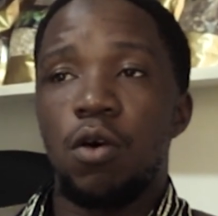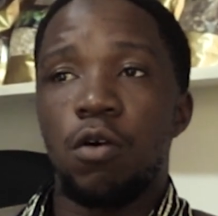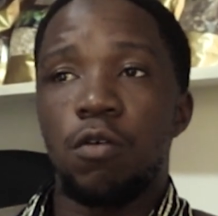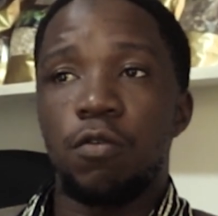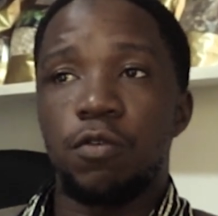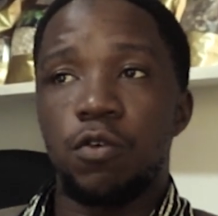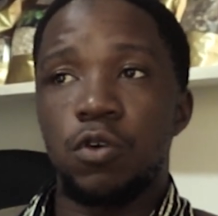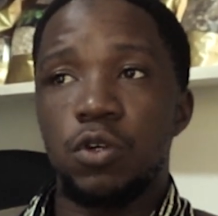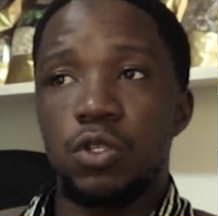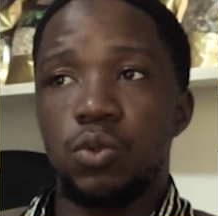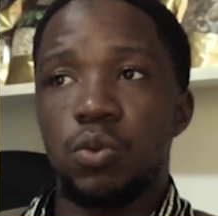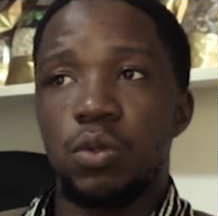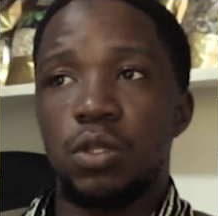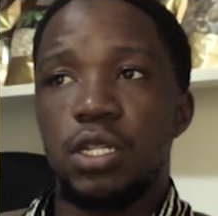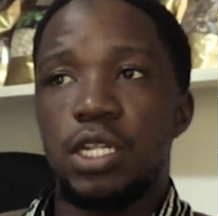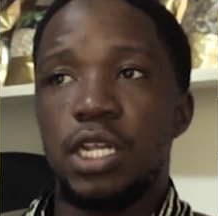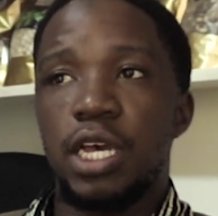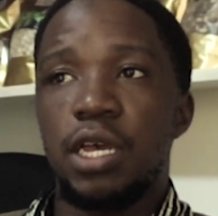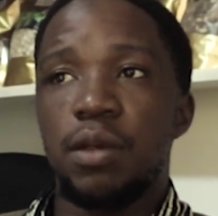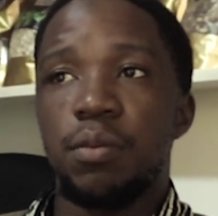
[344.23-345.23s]
of course with
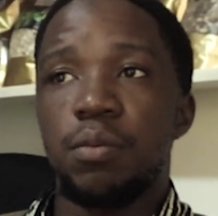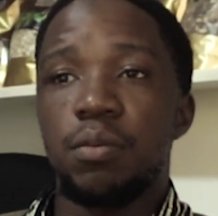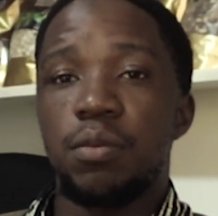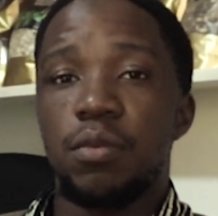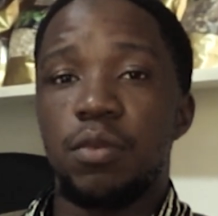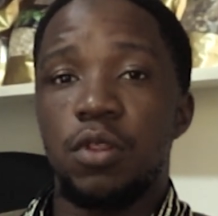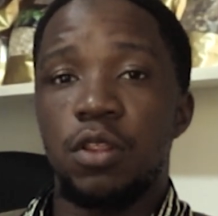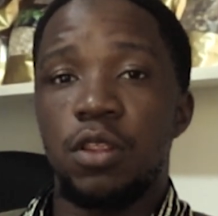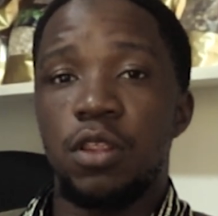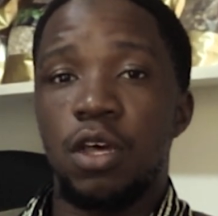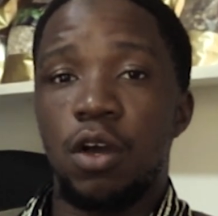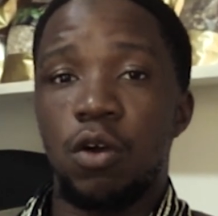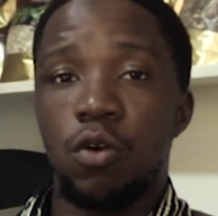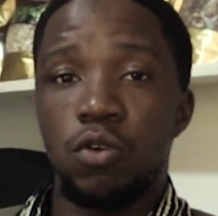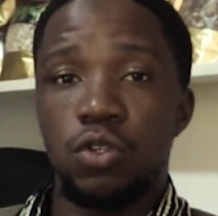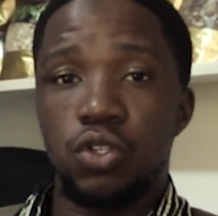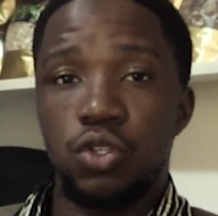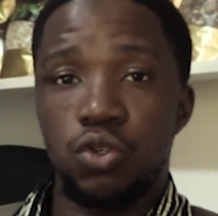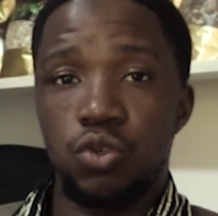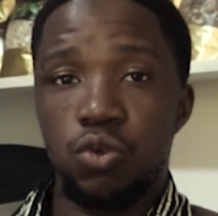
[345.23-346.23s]
time the
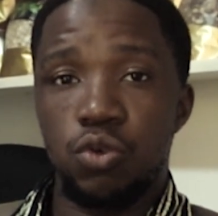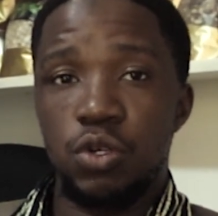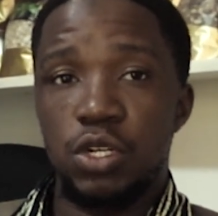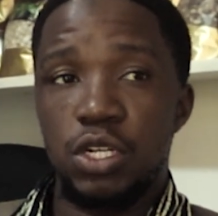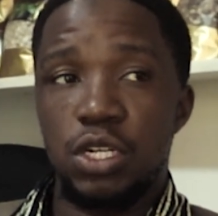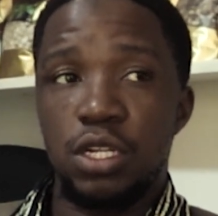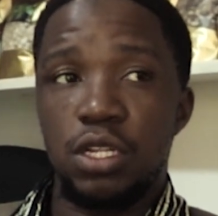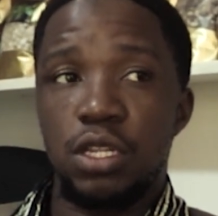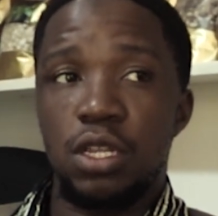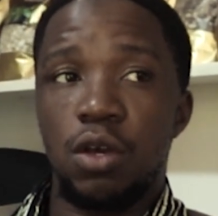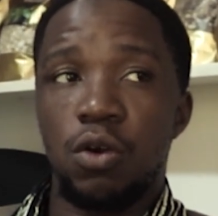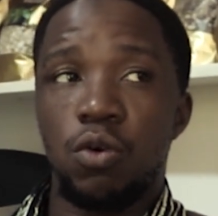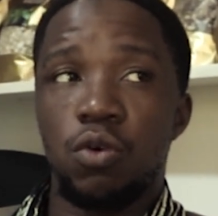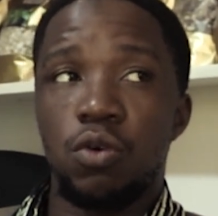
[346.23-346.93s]
goat's urine, the